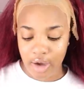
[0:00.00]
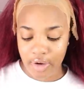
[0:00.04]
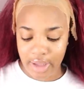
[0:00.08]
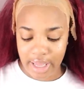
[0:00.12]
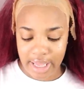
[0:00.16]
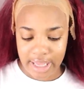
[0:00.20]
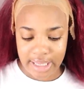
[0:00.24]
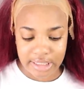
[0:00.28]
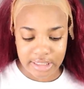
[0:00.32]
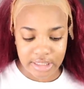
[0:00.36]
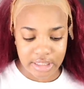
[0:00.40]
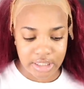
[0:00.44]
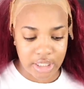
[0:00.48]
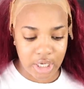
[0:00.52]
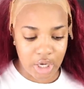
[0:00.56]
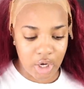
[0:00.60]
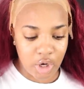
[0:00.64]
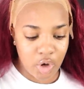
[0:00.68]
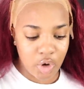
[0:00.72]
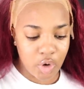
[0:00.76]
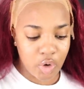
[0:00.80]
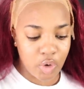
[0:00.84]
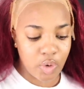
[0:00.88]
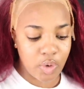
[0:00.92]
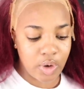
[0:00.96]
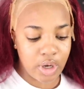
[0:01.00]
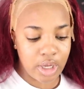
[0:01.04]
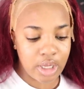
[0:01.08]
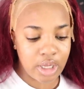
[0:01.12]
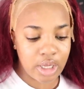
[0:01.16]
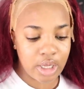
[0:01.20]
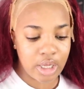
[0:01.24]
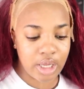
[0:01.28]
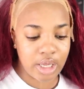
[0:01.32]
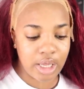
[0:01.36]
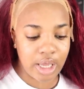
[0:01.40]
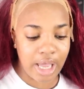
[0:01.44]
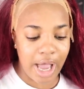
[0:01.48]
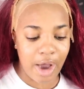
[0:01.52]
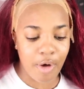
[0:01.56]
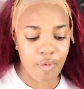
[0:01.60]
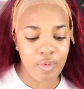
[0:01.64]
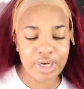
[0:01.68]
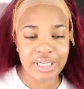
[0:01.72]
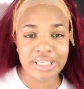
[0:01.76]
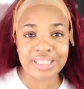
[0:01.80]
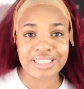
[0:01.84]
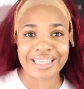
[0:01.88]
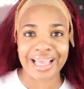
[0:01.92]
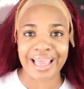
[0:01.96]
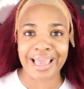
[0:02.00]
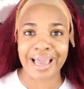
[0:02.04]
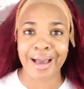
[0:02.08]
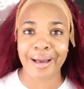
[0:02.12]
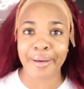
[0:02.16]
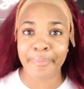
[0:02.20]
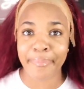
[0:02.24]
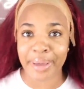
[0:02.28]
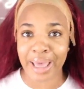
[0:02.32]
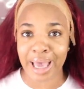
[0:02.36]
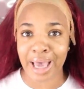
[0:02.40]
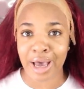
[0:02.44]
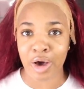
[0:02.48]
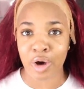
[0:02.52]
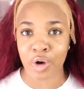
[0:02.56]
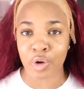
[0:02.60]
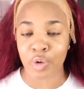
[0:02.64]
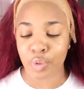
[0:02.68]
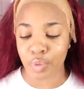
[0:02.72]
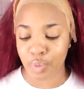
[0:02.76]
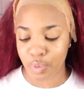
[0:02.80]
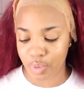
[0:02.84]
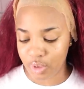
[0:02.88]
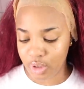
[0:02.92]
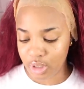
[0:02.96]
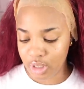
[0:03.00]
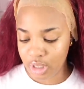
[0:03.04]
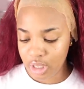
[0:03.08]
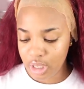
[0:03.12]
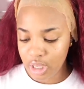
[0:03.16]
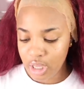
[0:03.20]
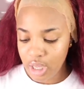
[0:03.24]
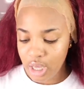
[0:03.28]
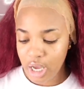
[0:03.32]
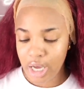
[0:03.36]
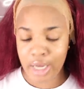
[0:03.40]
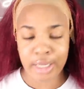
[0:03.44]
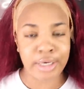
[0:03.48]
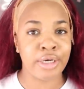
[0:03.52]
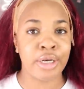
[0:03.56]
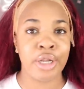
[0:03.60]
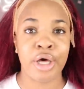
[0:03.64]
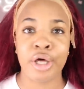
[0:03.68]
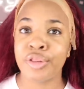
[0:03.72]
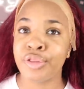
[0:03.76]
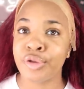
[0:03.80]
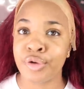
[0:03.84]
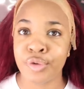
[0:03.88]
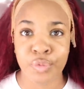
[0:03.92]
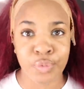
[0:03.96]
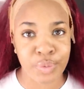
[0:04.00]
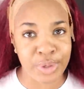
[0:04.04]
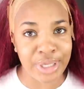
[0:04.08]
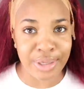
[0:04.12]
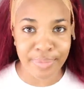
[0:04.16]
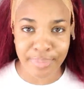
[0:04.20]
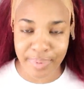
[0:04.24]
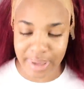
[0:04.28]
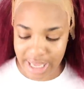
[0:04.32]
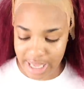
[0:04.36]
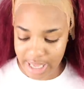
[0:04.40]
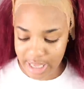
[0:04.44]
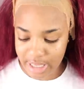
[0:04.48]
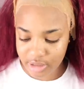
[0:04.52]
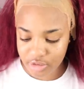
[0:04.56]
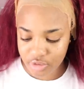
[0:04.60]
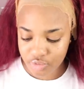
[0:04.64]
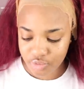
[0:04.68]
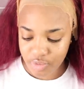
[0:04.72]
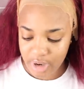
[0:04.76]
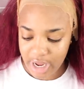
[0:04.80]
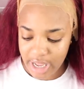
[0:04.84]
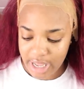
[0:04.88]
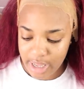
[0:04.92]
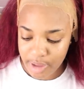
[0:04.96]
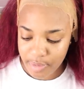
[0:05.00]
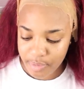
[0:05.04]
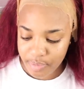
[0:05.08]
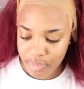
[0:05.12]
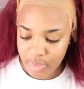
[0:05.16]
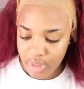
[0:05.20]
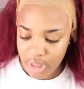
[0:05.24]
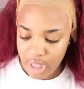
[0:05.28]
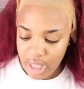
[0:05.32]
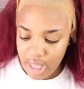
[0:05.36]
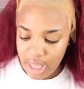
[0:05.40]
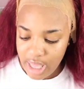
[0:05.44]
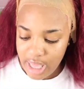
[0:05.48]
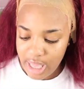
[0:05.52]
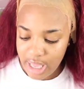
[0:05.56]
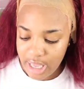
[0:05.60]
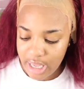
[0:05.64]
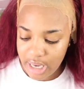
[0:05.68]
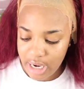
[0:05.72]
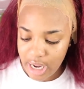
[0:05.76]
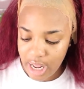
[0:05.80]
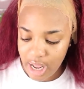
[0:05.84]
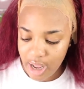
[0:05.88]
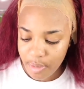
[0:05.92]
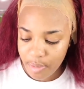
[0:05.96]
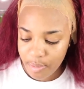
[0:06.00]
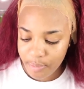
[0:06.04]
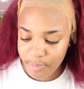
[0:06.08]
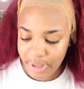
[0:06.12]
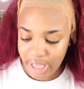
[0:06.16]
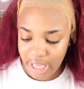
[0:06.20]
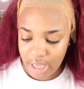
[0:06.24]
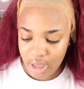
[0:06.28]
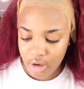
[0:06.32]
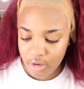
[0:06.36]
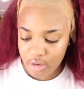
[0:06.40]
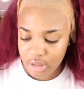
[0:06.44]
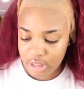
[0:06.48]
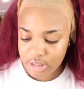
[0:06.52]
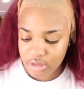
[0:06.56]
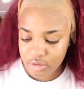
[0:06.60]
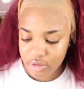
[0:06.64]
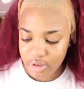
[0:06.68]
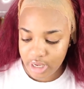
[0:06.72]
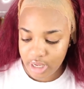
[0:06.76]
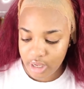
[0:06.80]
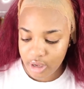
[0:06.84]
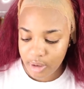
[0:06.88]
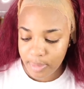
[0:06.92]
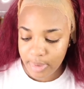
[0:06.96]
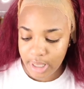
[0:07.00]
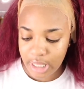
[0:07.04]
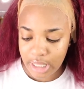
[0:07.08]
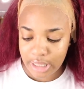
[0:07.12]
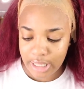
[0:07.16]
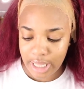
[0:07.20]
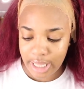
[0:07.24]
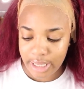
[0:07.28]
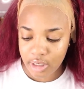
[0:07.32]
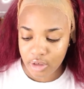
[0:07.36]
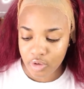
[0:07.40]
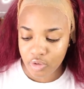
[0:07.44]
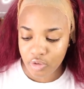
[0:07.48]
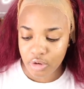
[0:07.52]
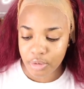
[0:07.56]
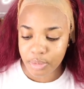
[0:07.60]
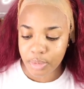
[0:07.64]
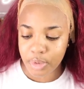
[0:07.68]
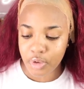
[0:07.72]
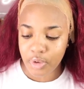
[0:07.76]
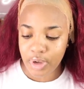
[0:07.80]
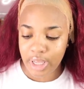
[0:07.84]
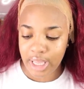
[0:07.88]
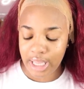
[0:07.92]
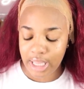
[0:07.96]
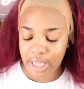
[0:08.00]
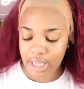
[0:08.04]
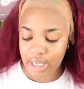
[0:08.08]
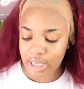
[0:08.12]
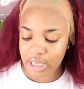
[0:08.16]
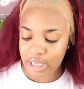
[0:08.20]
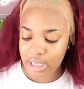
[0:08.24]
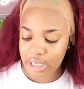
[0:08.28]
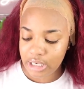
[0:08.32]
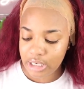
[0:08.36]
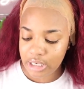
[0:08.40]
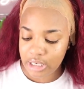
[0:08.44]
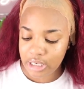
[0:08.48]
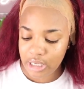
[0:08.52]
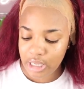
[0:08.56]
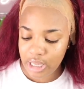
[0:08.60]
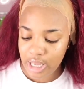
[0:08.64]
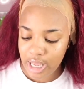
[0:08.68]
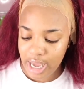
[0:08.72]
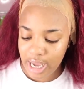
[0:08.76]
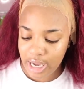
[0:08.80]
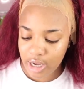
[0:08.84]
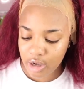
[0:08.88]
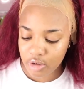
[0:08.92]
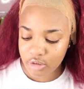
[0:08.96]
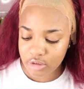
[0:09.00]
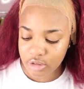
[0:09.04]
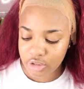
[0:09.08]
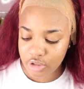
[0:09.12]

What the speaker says: Okay, so I want to say about another week passed, right? And I'm back on Instagram like normal and I go